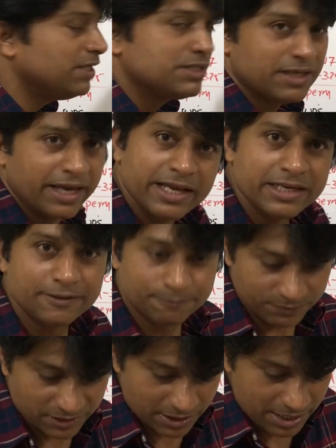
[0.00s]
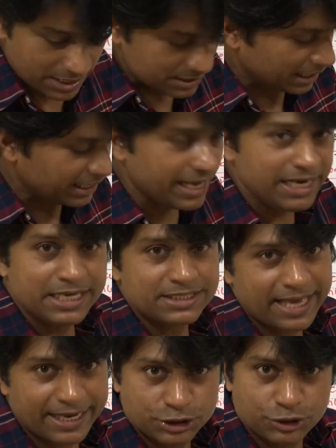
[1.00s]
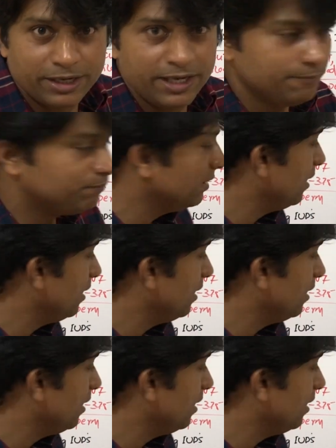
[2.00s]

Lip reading: this Saheli. Saheli is actually